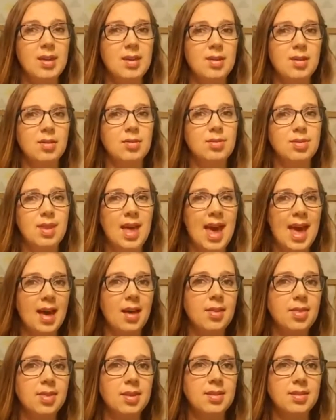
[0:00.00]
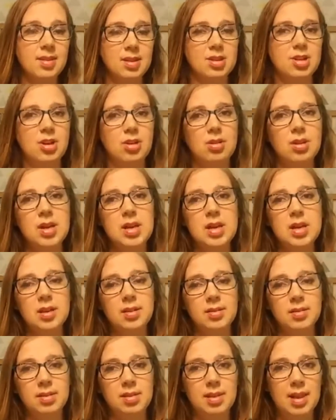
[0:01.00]
You know, health is a journey,
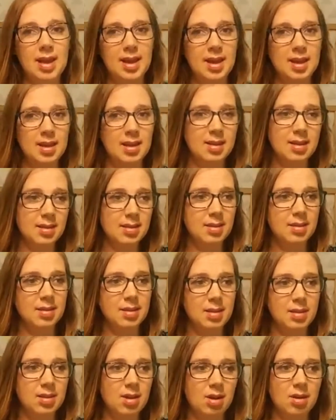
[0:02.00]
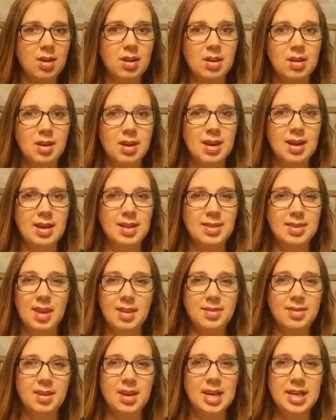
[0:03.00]
like not a
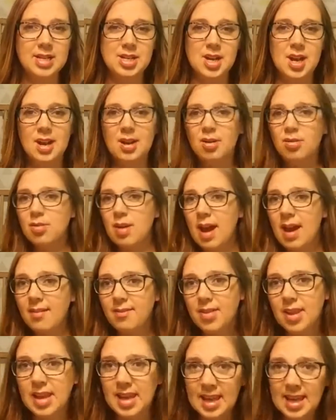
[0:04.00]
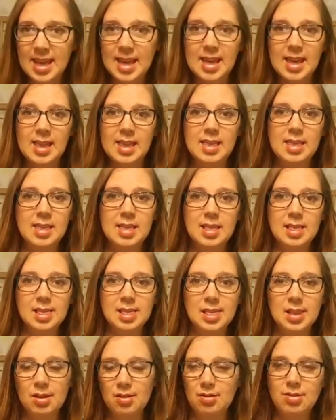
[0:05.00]
destination. I don't have to
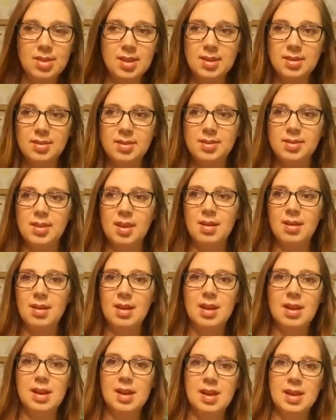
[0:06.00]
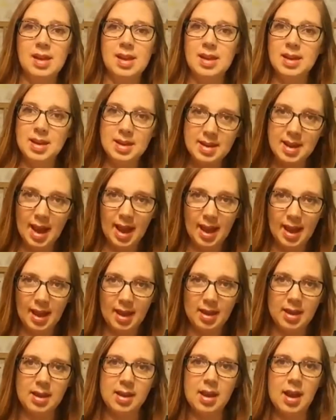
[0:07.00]
learn this in a day.